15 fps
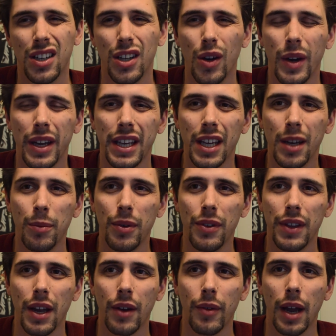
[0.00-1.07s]
no, I can't
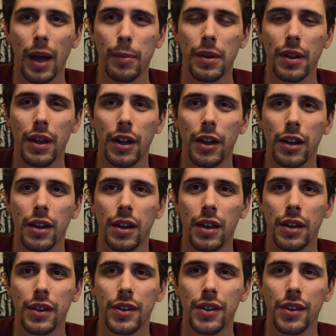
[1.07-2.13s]
put that rap in there,
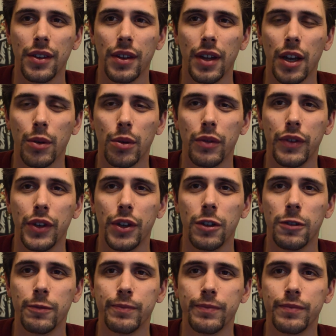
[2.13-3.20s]
because this is not a review.